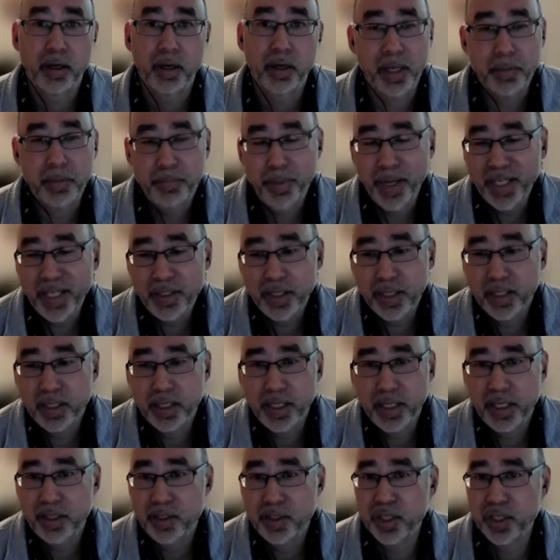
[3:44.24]
And
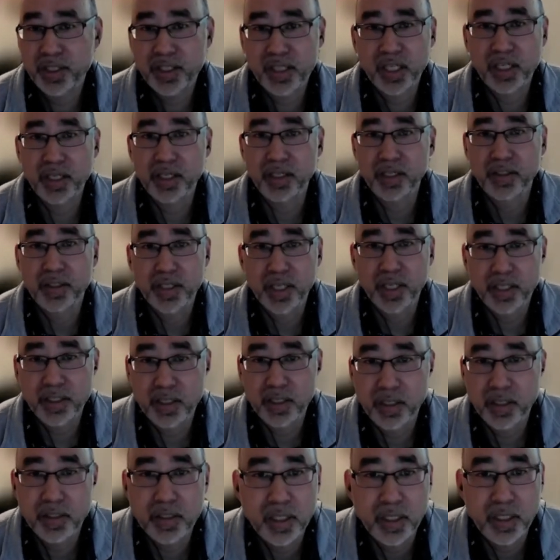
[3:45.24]
basically, it's just the
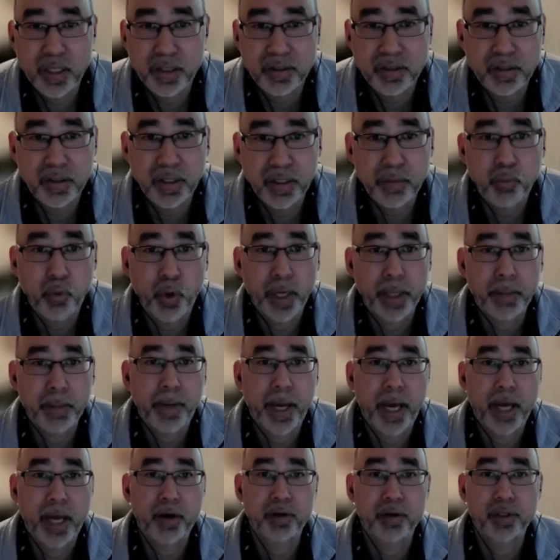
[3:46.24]
consistency of sleep wake
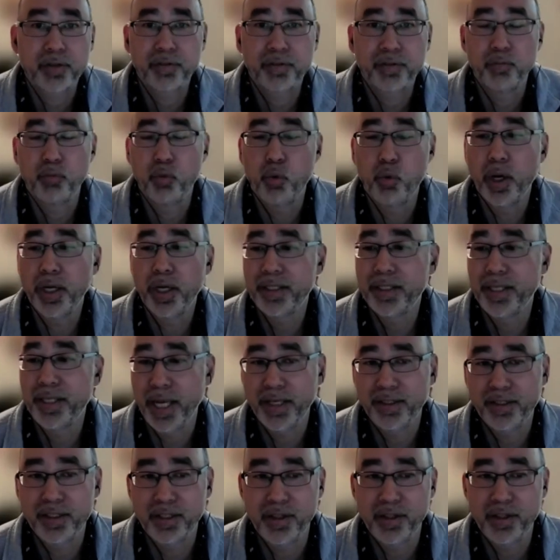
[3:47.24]
patterns from one
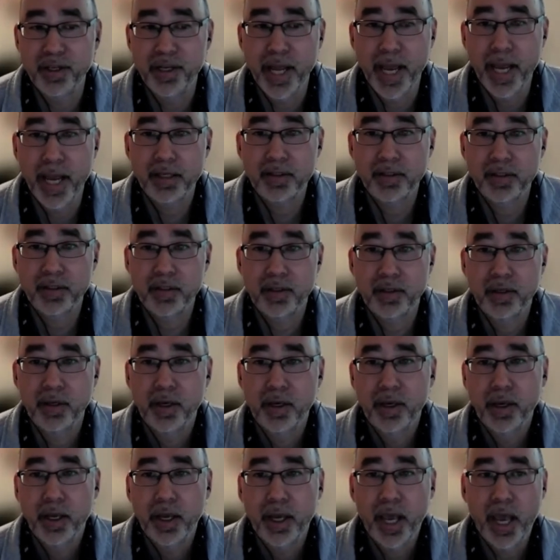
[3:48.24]
day to the next.
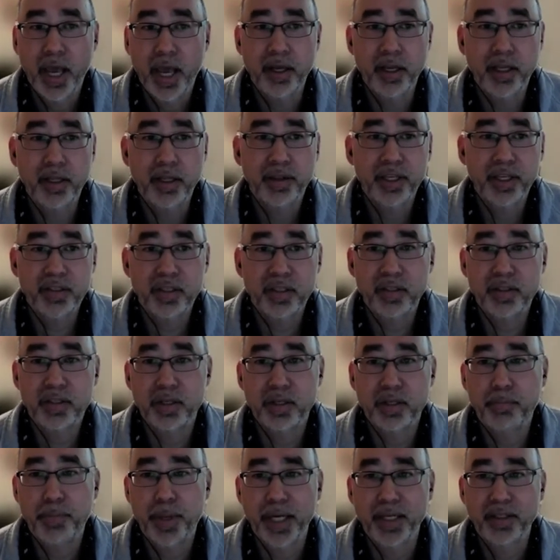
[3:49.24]
And this is
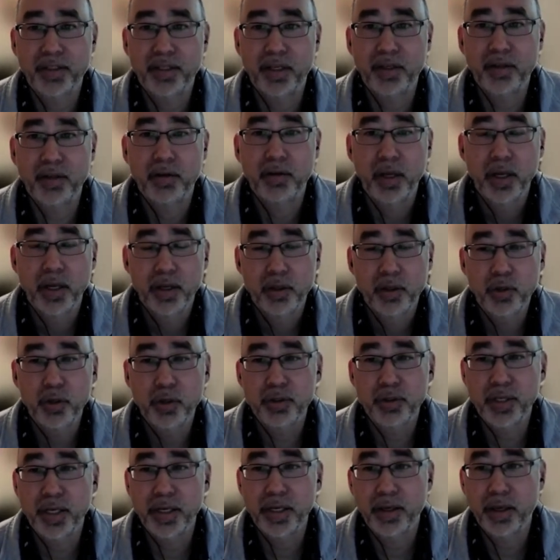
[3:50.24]
depicted
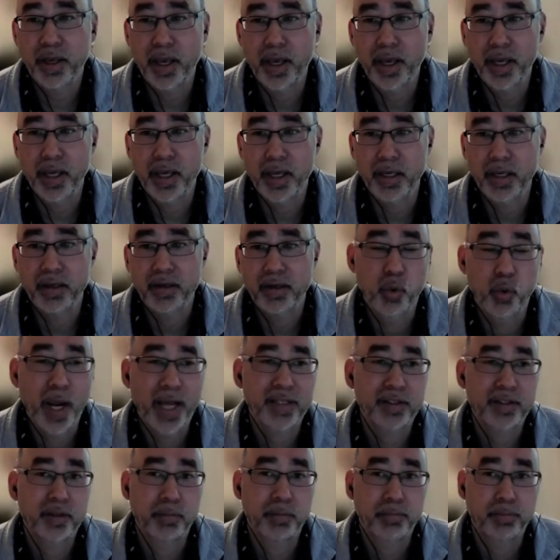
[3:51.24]
using a
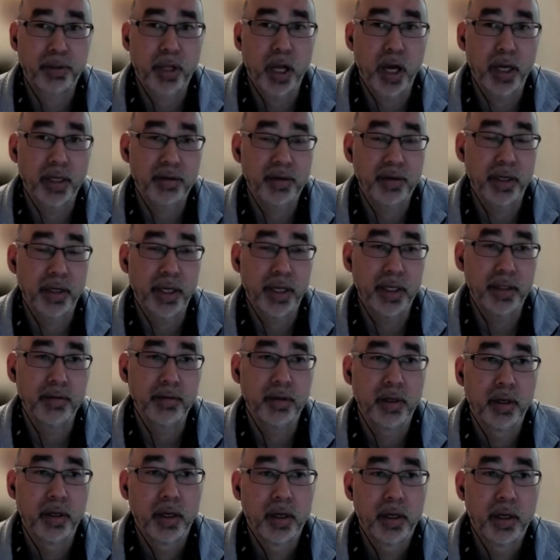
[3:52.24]
raster plot.
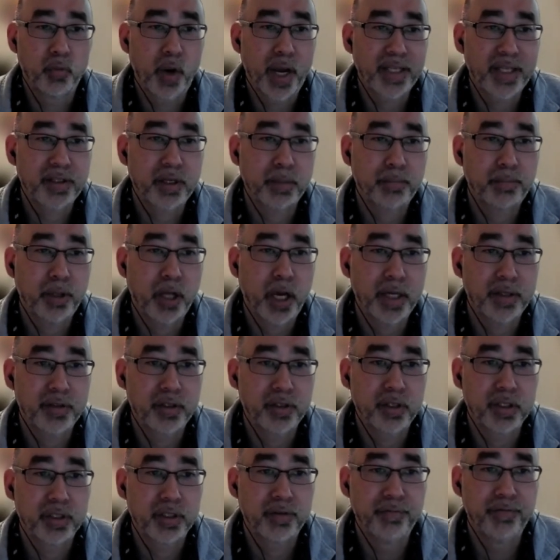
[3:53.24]
And raster plot
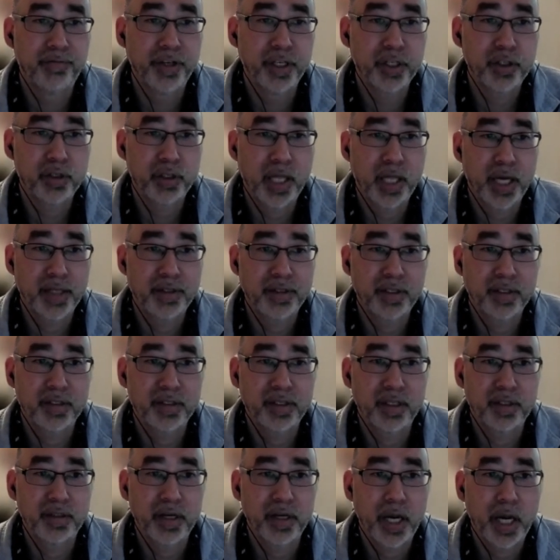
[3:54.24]
just
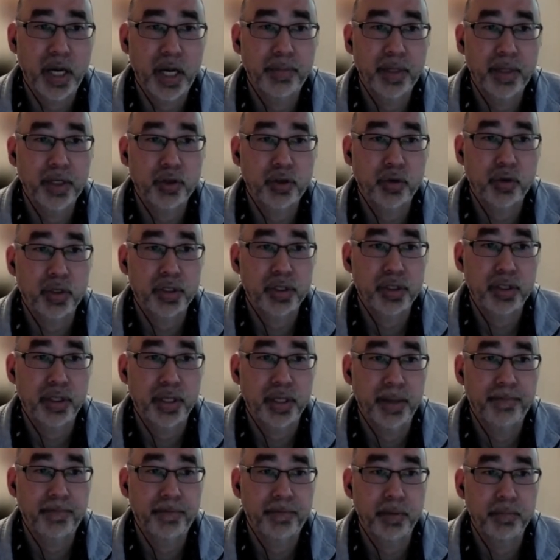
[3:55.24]
visualizes the time that you're
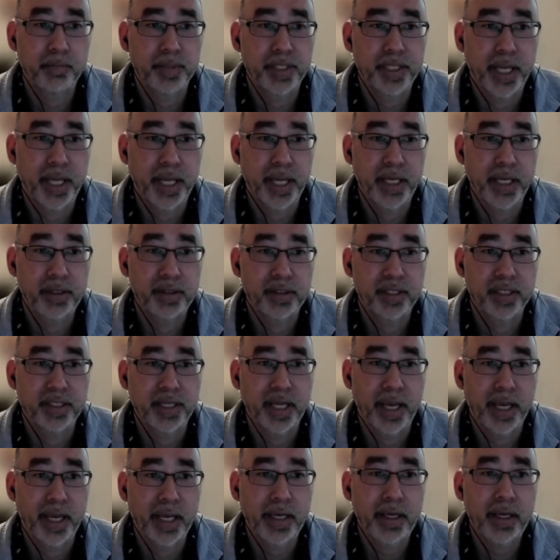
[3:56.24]
asleep from day to
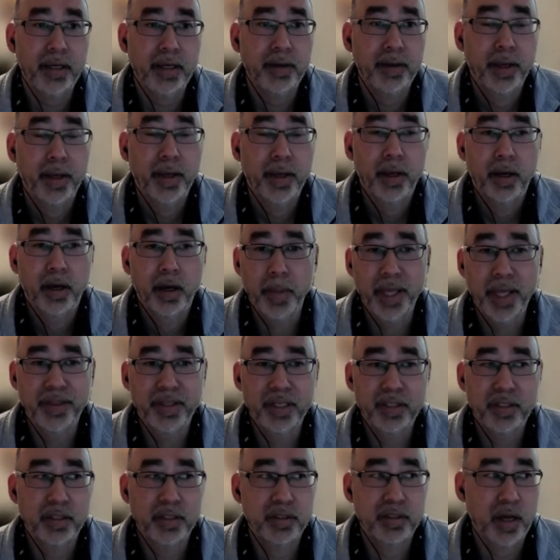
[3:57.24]
day. And
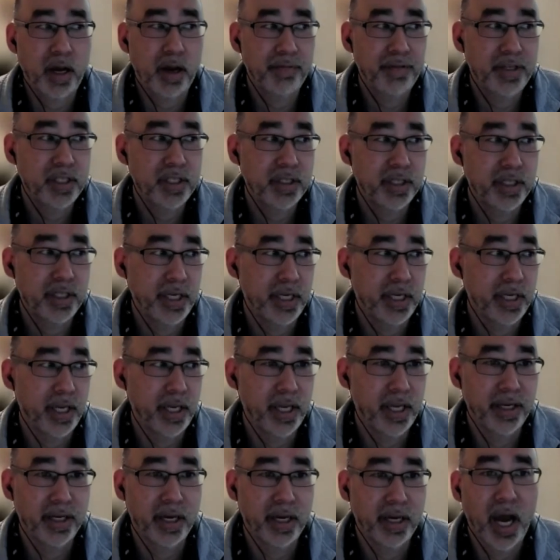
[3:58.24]
this is obviously
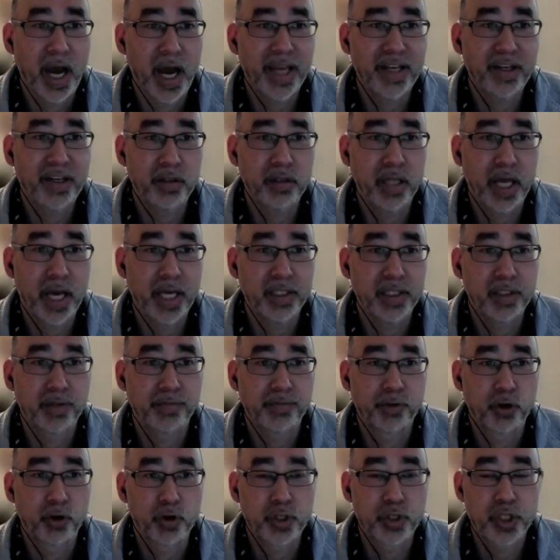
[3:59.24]
an idealized
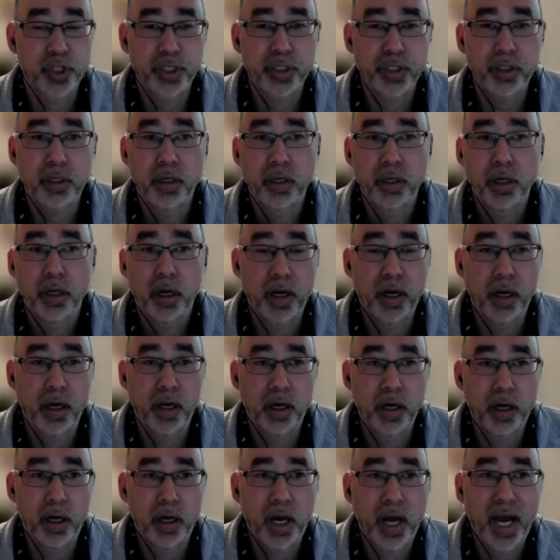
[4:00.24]
version,
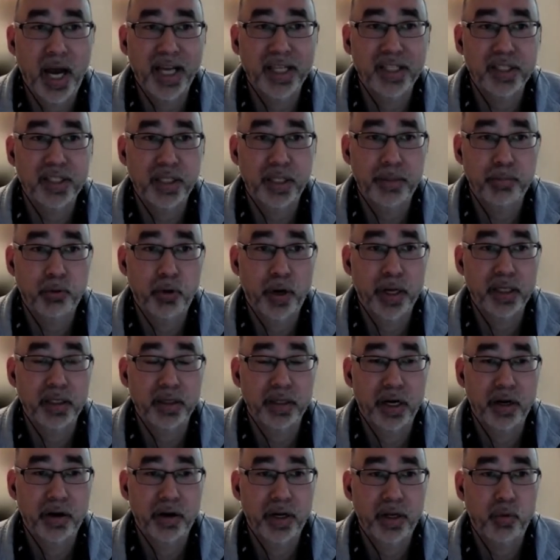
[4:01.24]
a high sleep
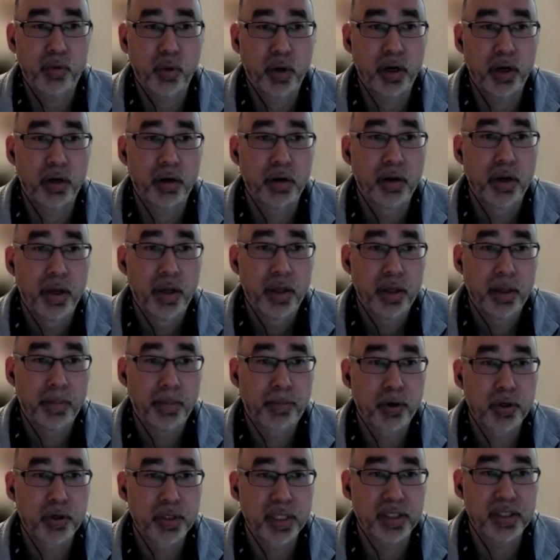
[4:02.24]
regularity where the
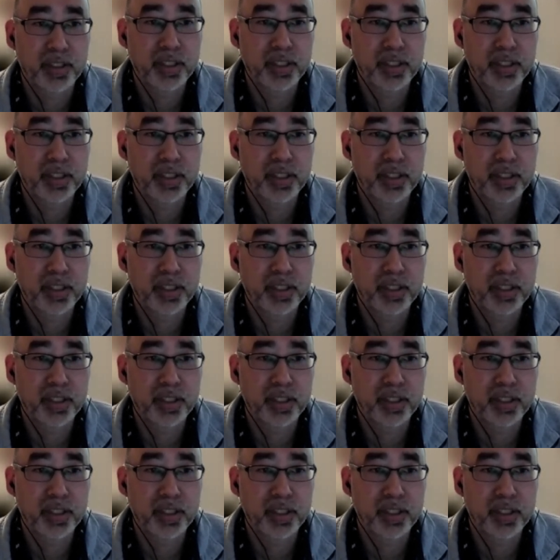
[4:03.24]
person